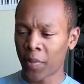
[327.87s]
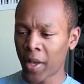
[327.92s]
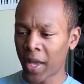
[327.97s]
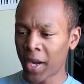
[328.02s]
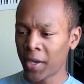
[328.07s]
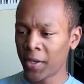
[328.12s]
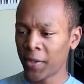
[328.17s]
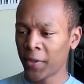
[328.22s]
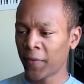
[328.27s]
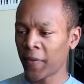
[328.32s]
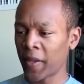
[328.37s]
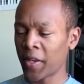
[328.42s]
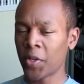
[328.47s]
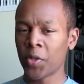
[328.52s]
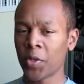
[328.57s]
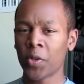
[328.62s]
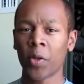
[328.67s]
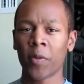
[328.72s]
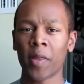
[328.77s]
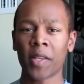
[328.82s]
competitive
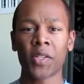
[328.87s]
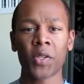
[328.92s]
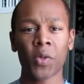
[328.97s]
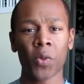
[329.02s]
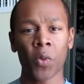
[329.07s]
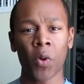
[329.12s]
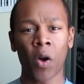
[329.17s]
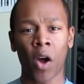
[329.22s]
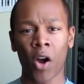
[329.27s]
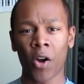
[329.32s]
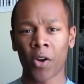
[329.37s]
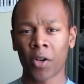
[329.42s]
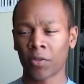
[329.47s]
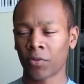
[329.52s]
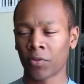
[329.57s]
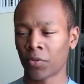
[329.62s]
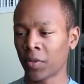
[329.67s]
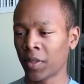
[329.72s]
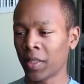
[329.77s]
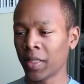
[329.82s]
and you know that you
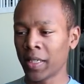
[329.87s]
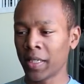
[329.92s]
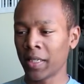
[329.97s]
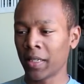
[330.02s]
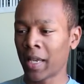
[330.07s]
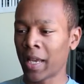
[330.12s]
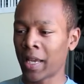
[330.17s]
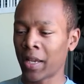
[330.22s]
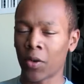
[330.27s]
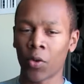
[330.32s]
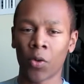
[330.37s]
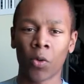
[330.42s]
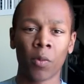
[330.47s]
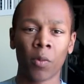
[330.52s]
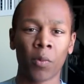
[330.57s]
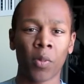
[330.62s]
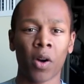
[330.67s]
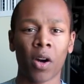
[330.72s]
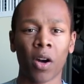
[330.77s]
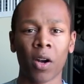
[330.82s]
aren't really like
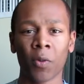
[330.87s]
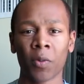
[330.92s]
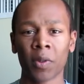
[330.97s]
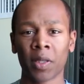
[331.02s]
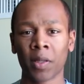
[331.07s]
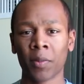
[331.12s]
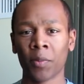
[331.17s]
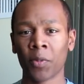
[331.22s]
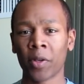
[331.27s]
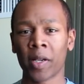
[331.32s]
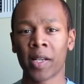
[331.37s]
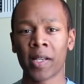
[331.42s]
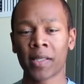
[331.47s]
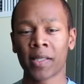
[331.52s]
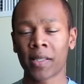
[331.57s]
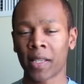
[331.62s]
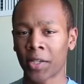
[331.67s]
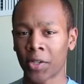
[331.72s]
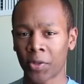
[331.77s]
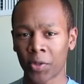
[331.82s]
on par with the
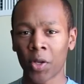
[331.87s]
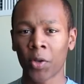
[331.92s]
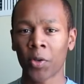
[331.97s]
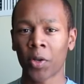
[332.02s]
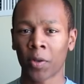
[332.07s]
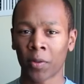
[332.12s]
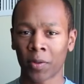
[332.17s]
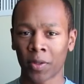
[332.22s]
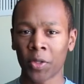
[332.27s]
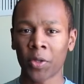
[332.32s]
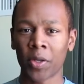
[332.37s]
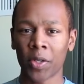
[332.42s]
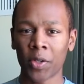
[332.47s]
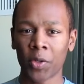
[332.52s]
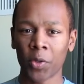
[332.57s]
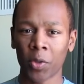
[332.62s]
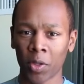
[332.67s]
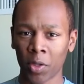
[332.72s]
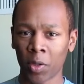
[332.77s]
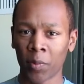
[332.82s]
Marines, like you know you can
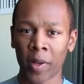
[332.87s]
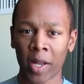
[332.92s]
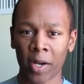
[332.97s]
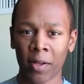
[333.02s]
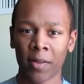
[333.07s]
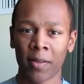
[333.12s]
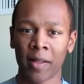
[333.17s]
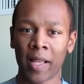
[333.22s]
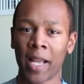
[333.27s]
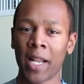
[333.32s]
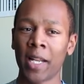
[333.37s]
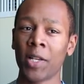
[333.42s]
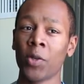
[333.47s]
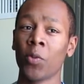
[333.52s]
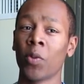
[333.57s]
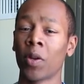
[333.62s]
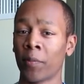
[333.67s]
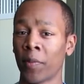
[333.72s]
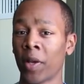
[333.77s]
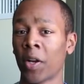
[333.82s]
do a little better than that and
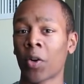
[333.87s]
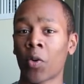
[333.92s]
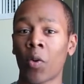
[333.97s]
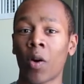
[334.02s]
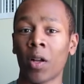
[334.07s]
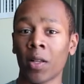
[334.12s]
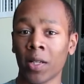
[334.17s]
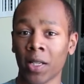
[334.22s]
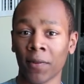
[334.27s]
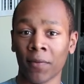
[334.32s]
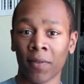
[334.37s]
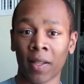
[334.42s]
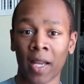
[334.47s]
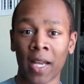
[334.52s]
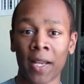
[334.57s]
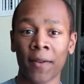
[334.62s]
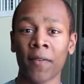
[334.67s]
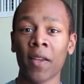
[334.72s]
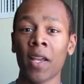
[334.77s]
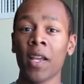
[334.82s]
you want a better quality of
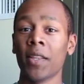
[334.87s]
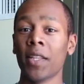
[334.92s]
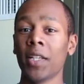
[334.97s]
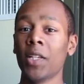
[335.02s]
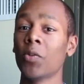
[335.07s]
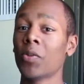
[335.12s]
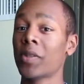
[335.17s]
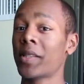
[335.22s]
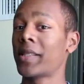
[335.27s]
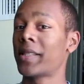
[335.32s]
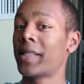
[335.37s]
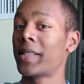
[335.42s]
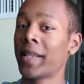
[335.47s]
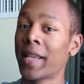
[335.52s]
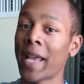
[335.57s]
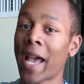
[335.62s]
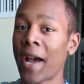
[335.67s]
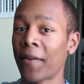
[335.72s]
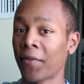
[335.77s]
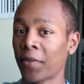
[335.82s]
life, then you will
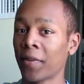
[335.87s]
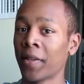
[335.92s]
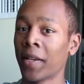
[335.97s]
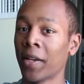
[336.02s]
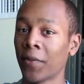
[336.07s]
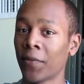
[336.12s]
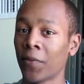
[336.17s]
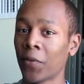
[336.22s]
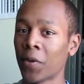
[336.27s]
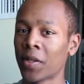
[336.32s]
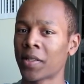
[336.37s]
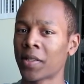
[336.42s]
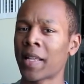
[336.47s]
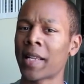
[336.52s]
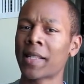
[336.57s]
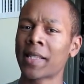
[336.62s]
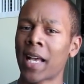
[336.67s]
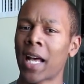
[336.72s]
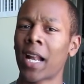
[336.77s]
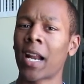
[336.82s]
seek after the Air Force.
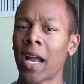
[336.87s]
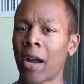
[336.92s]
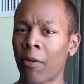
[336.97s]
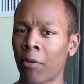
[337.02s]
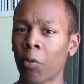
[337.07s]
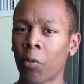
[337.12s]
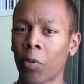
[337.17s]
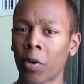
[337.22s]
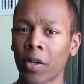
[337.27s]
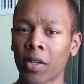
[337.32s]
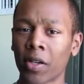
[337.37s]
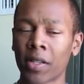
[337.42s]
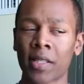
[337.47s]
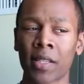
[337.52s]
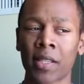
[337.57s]
That's kind of how it works.